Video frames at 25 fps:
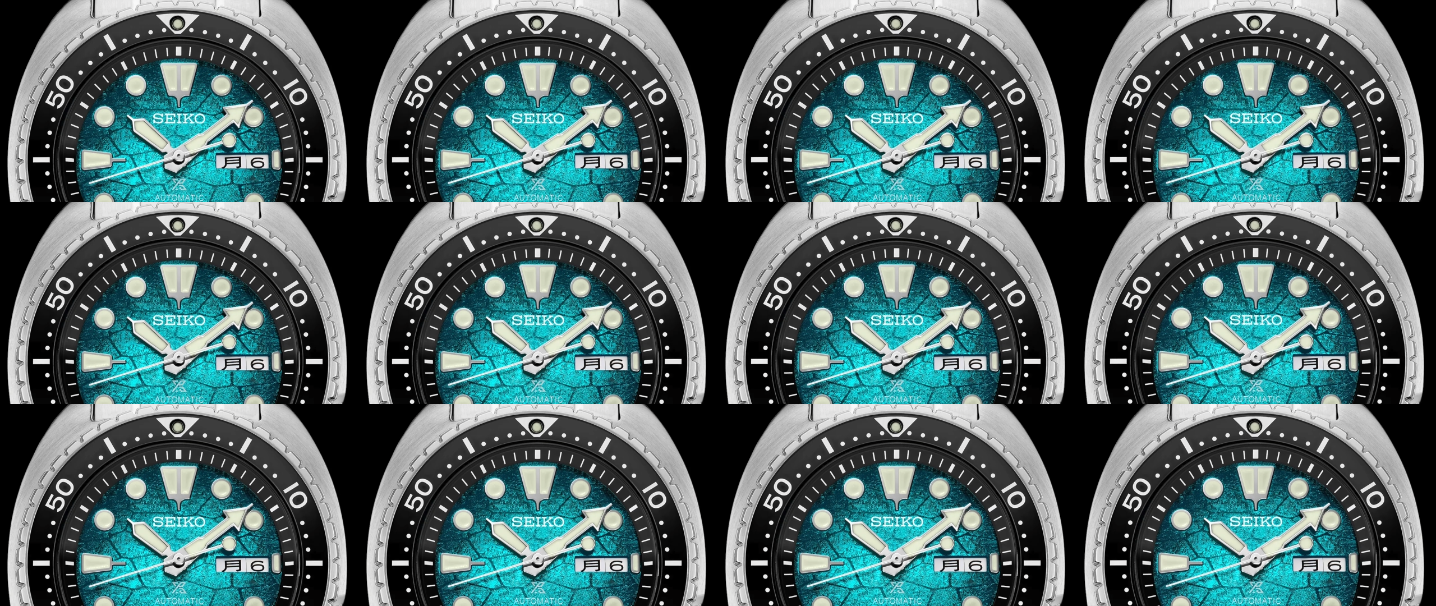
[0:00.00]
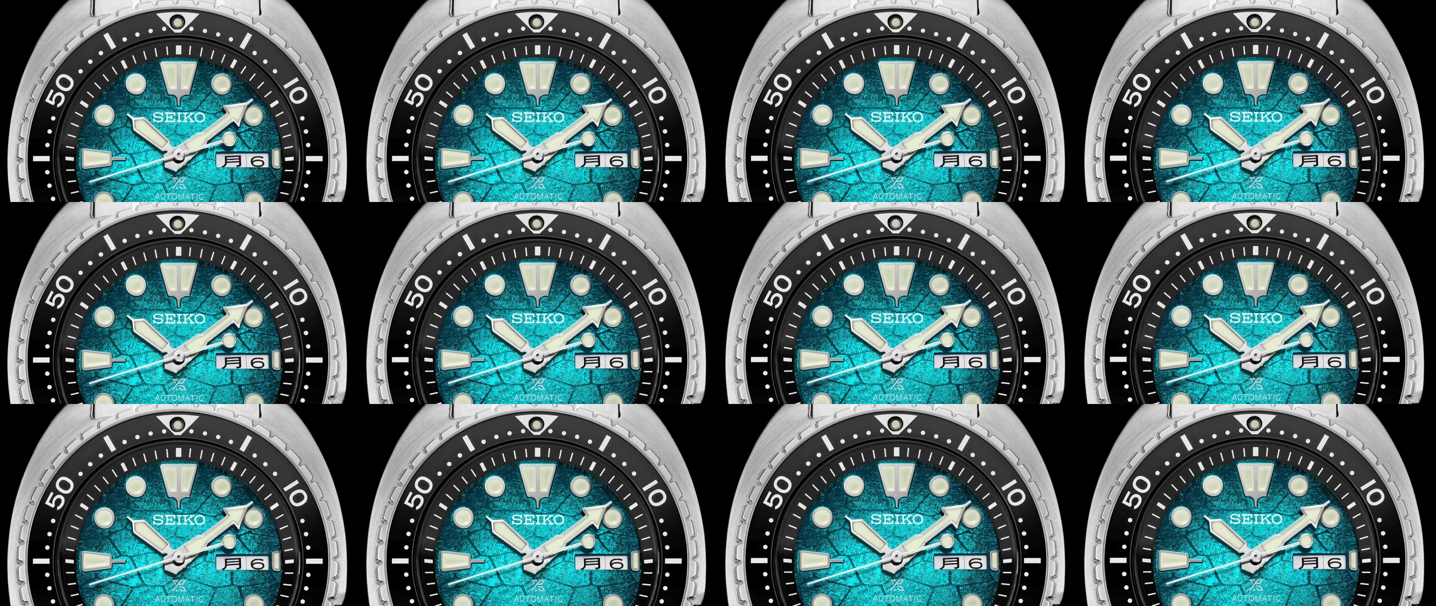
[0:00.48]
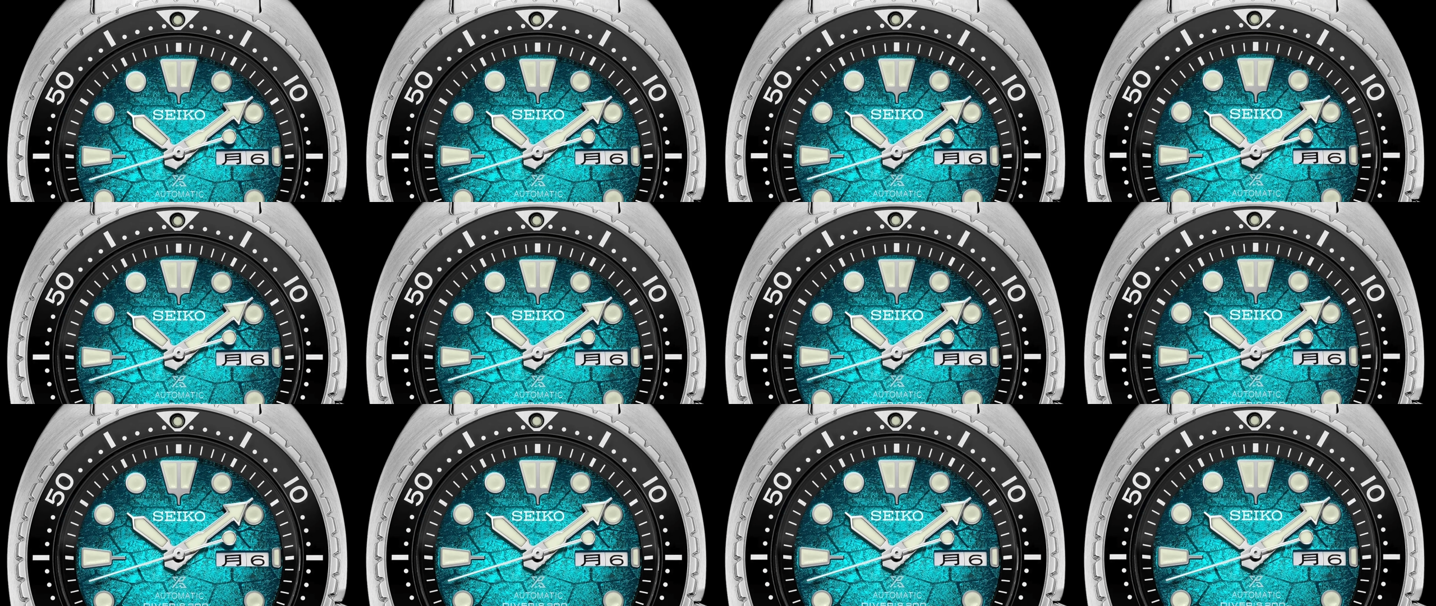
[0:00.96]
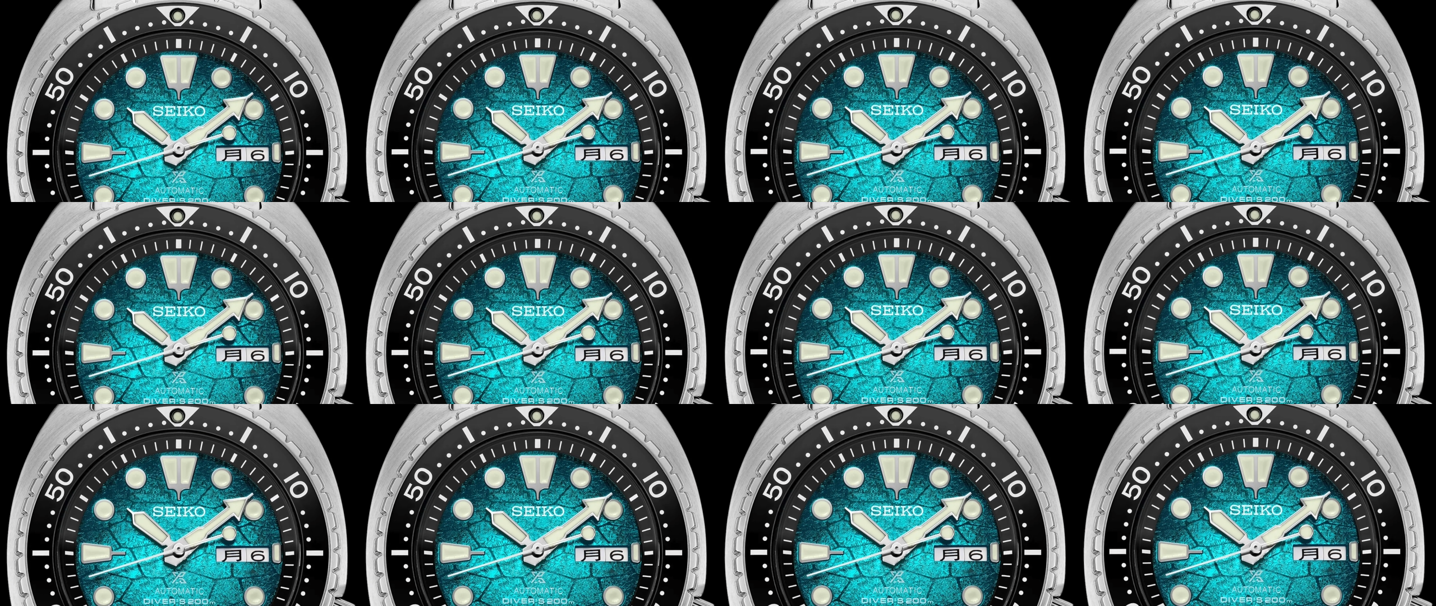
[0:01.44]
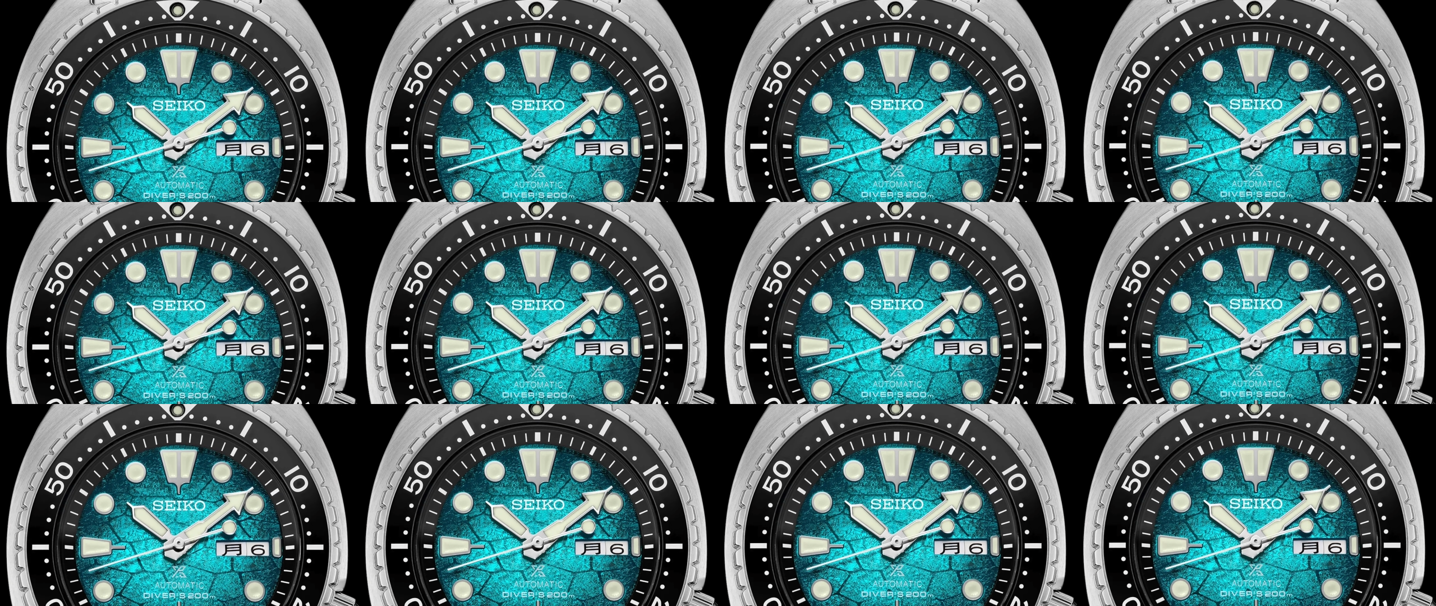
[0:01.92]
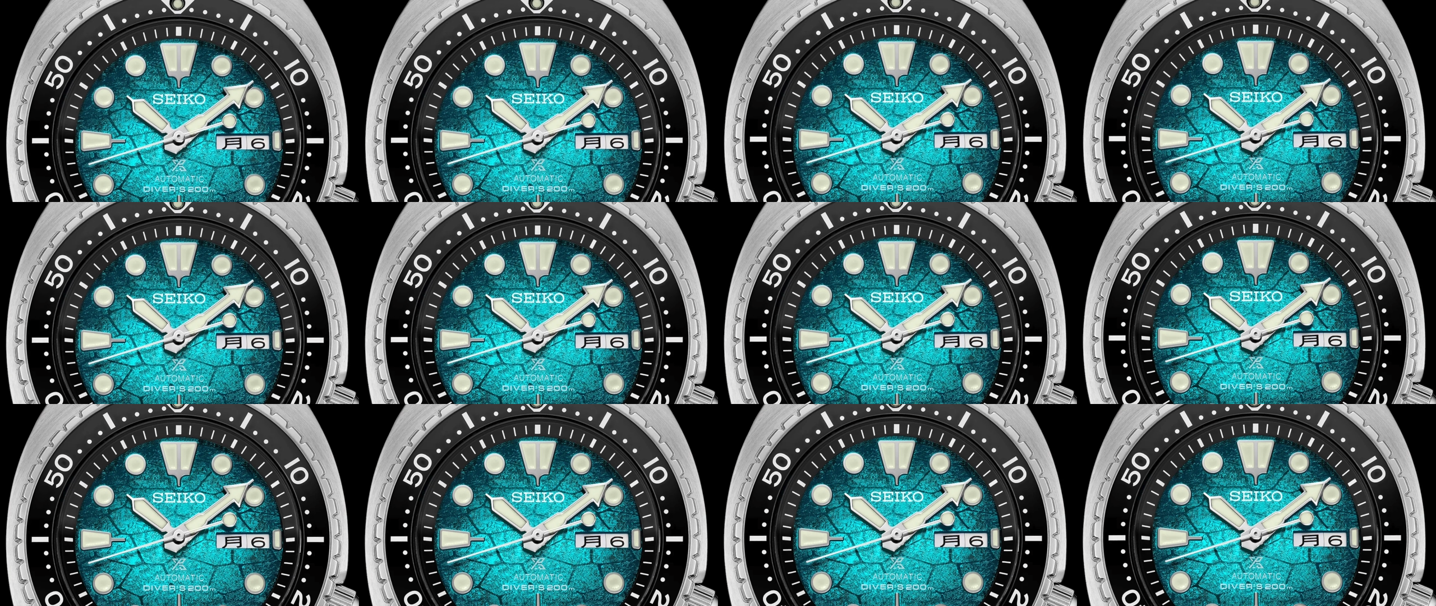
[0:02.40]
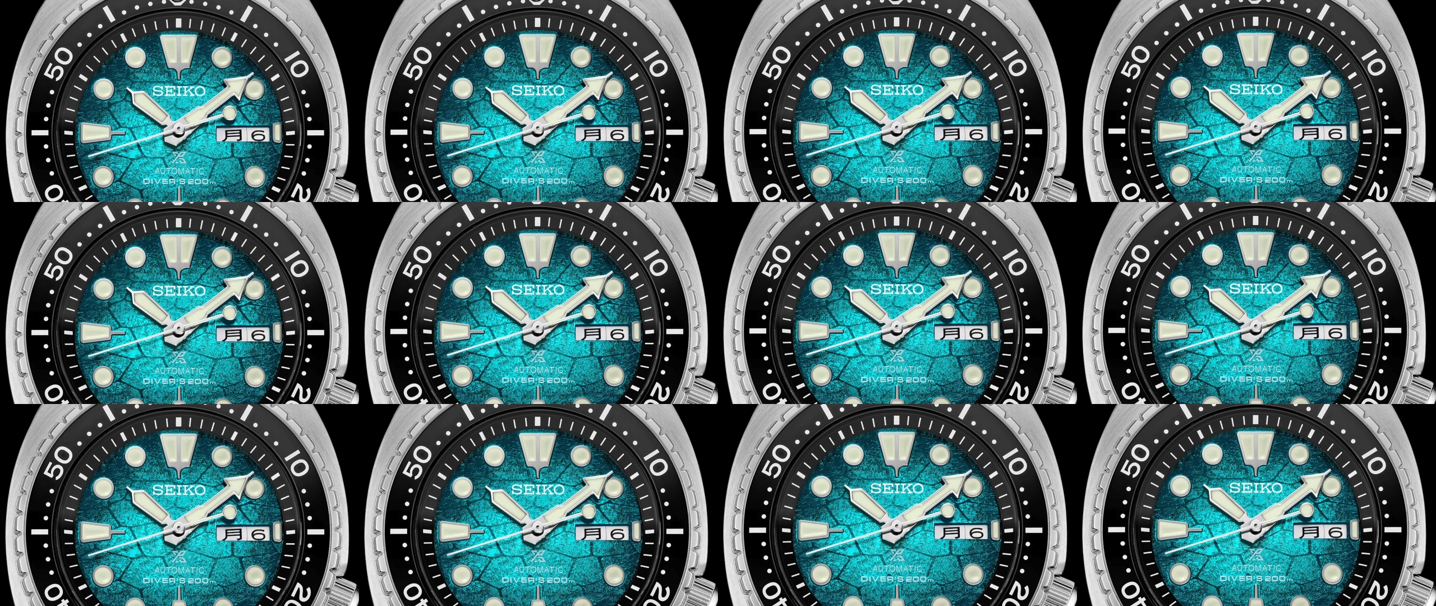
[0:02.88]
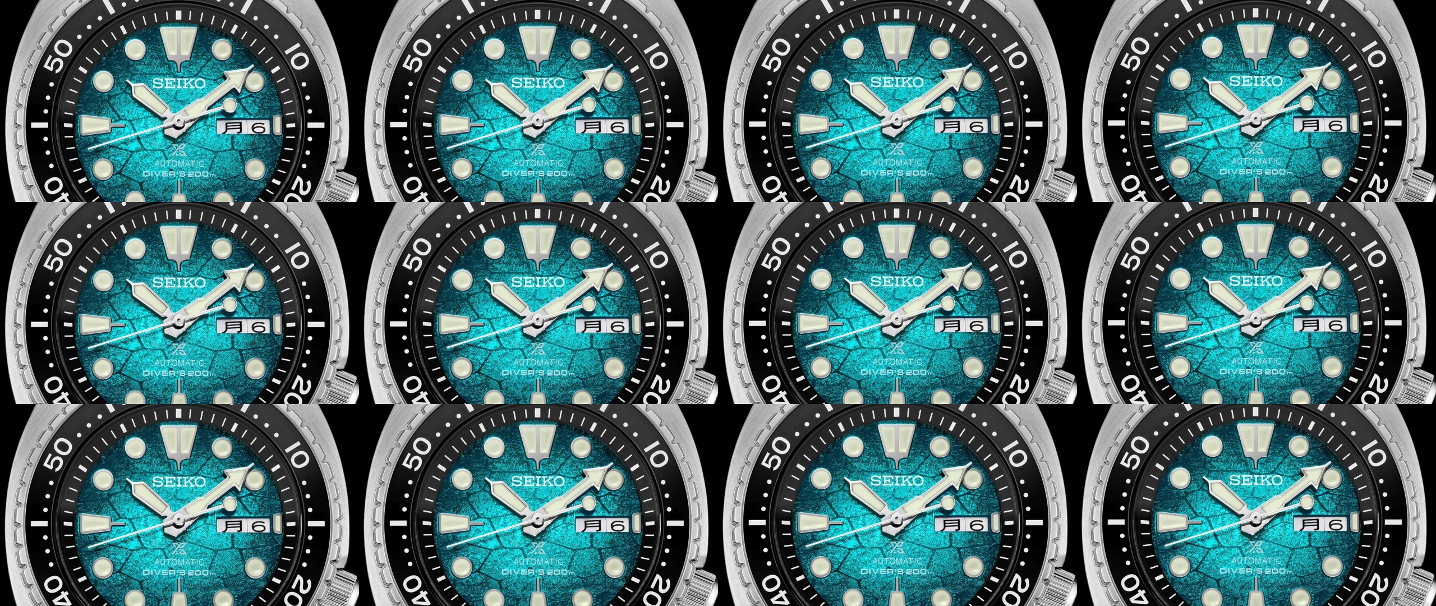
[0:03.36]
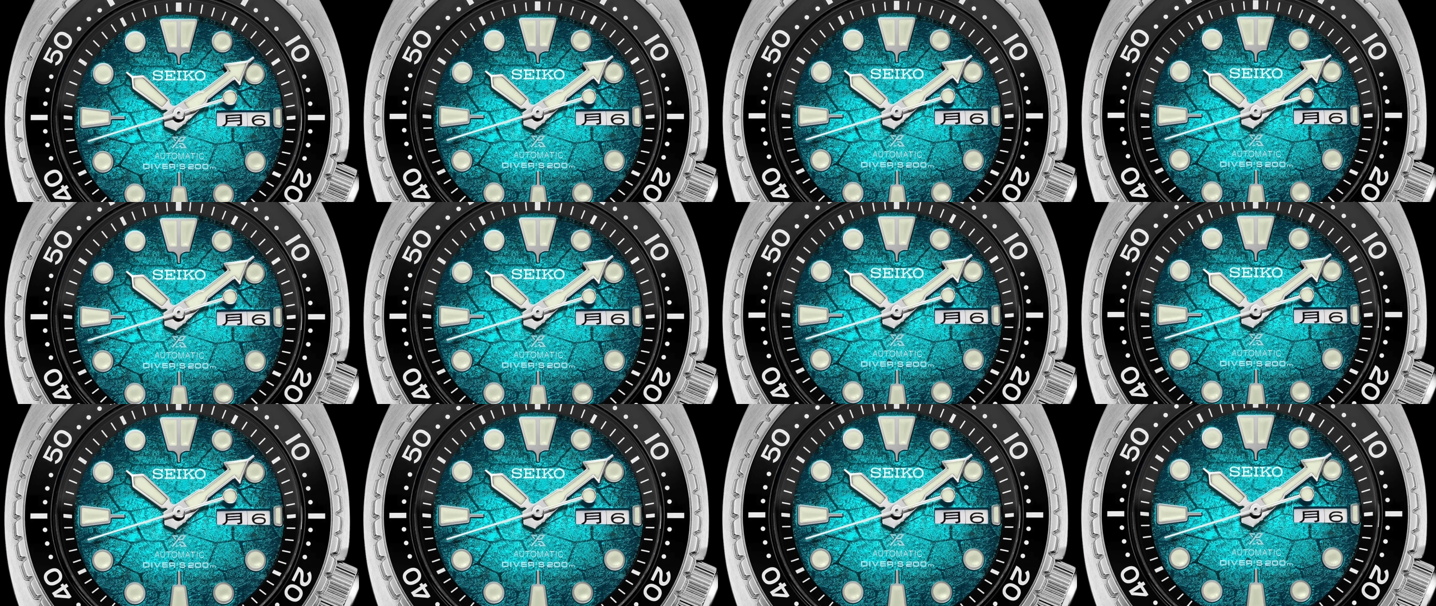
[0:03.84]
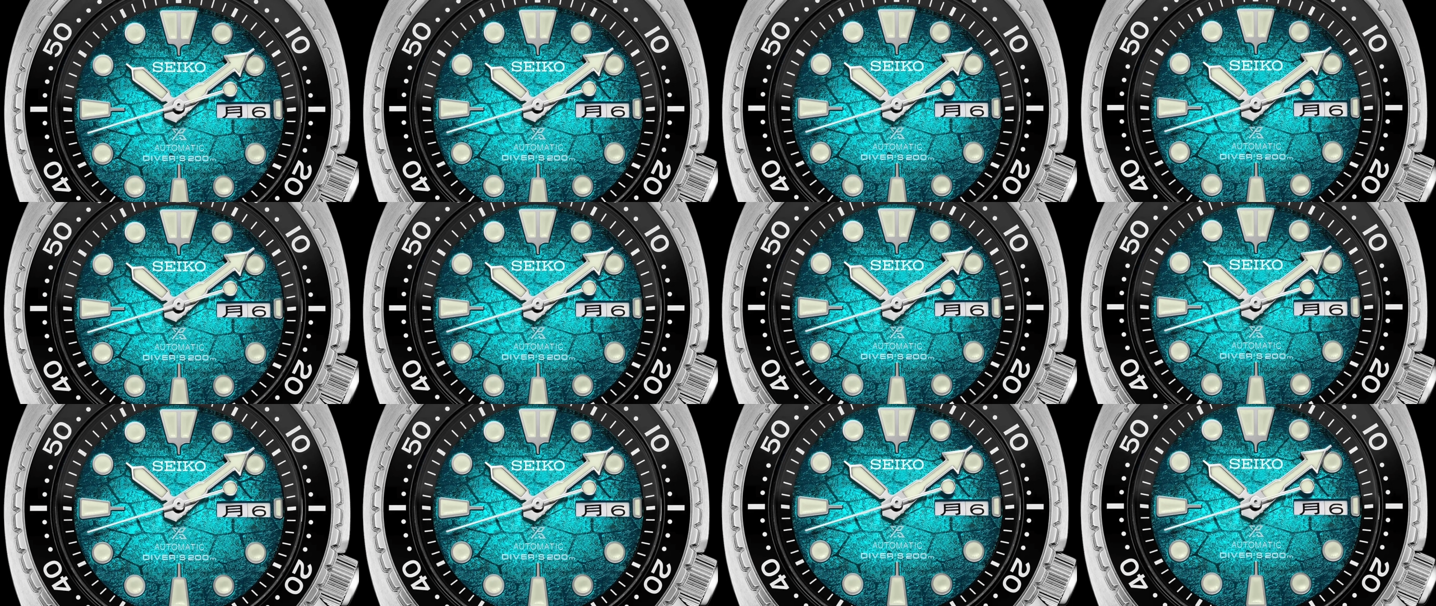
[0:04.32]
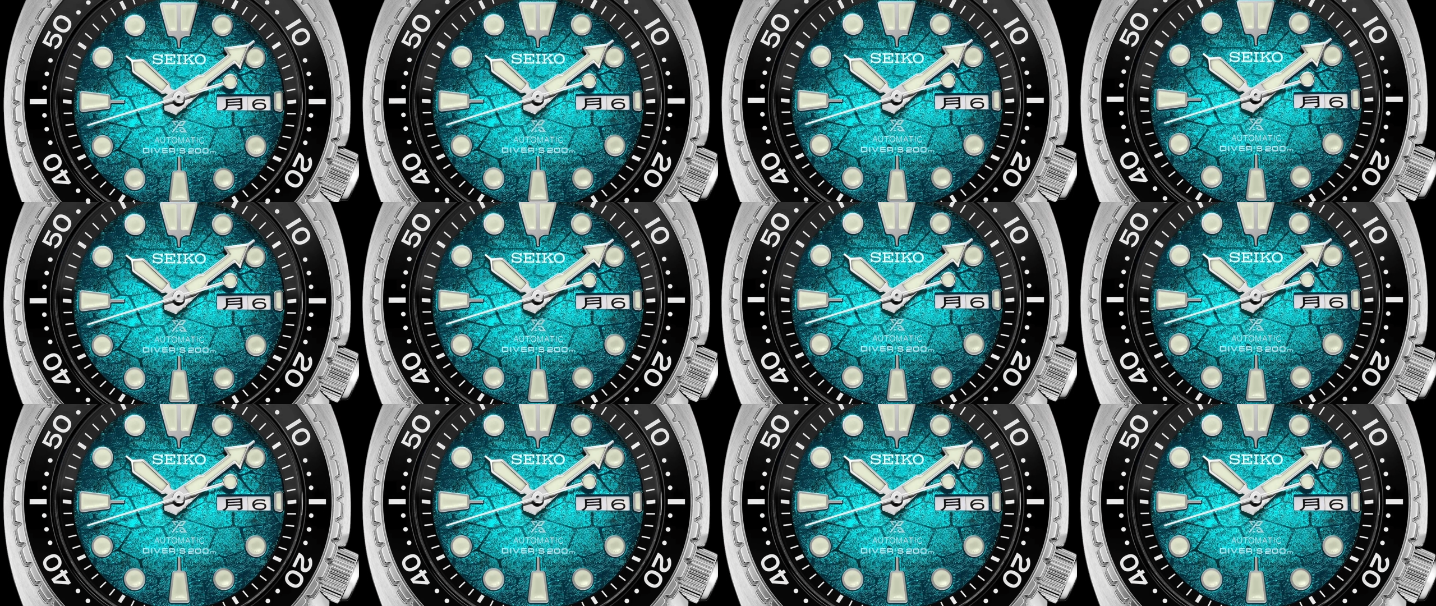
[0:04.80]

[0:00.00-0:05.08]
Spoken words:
No face is visible, so there are no lips to read.